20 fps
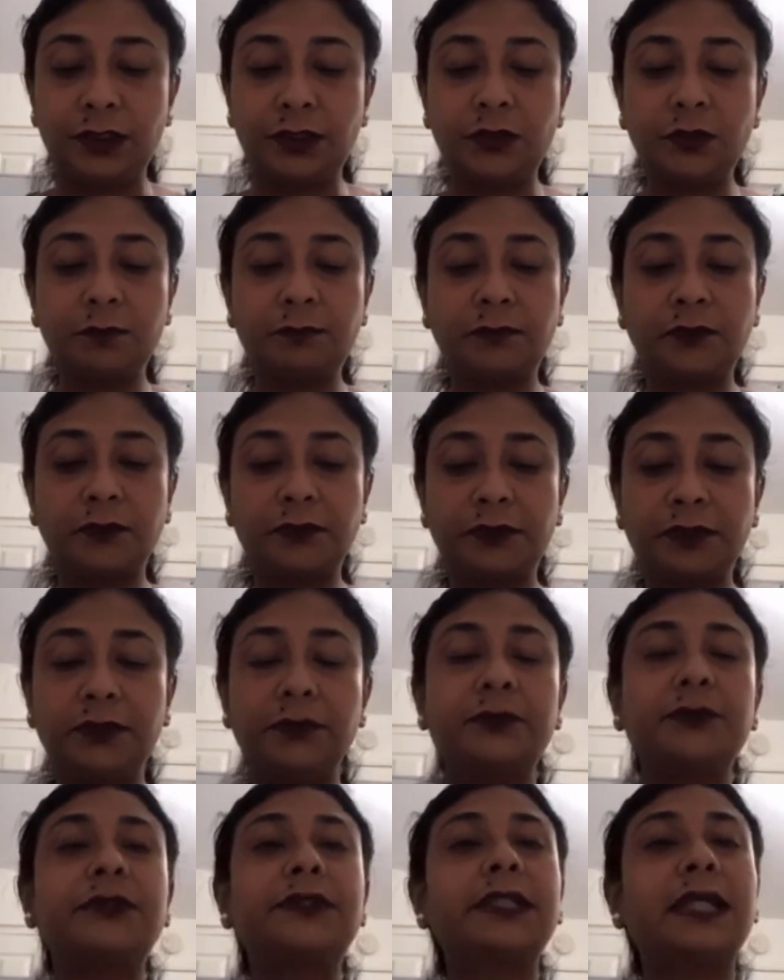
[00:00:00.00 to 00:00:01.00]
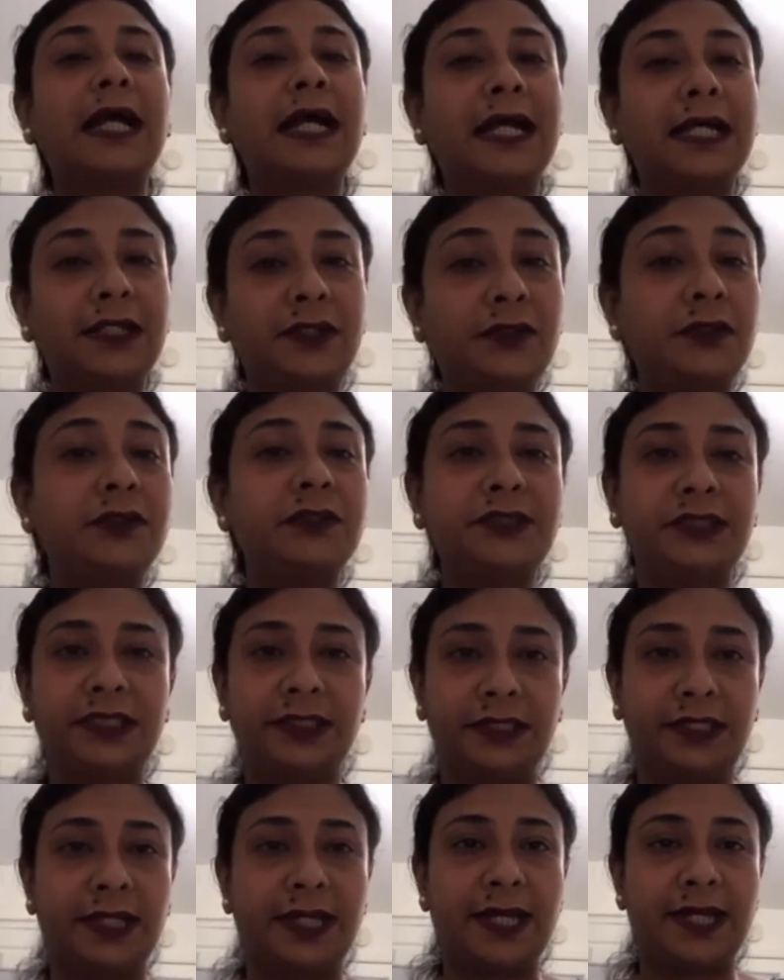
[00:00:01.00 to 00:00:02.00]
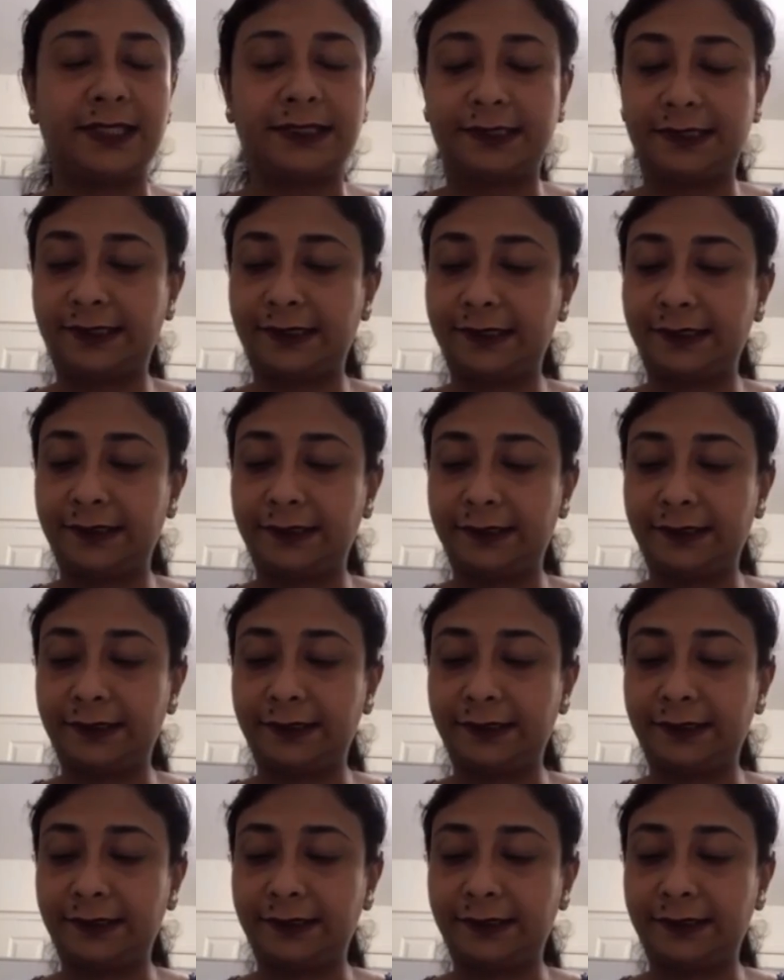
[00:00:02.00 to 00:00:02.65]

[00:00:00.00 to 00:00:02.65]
to produce hydrogen gas.